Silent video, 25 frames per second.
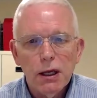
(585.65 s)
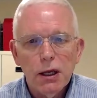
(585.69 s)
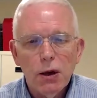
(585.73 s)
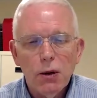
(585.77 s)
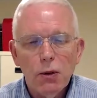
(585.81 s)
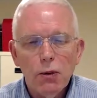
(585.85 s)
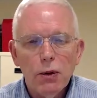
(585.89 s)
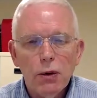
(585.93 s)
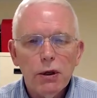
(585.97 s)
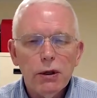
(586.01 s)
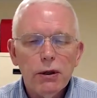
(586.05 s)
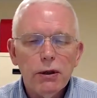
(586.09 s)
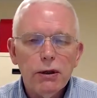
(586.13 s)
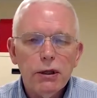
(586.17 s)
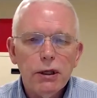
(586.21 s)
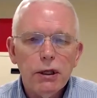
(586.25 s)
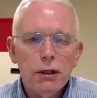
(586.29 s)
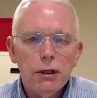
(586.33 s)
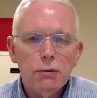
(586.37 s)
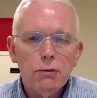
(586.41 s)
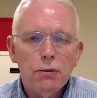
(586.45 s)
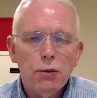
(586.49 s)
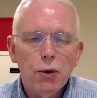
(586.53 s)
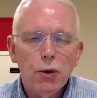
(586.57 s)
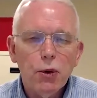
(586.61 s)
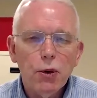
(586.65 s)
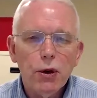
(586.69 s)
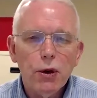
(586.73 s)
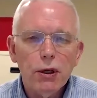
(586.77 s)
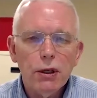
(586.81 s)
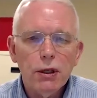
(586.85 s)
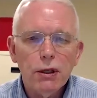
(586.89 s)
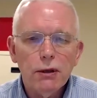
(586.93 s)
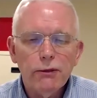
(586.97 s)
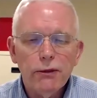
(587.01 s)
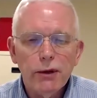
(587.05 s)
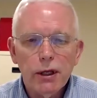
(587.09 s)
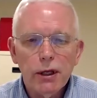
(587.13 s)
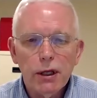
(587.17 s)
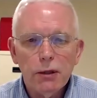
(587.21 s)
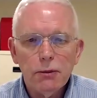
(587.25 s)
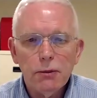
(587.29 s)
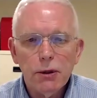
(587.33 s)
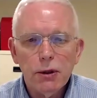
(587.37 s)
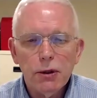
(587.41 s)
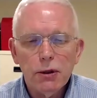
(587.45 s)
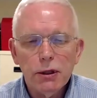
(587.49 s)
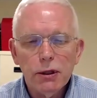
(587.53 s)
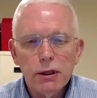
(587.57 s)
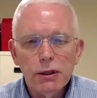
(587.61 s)
What are the important
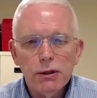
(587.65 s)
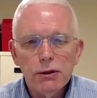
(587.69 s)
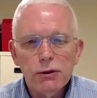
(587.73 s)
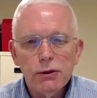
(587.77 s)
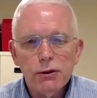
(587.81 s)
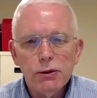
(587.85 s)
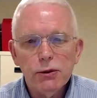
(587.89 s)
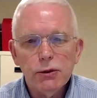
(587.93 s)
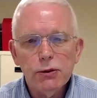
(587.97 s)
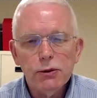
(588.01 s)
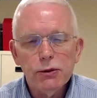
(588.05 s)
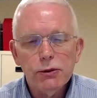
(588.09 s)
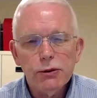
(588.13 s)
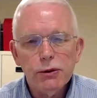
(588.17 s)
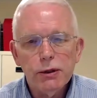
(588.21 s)
developmental issues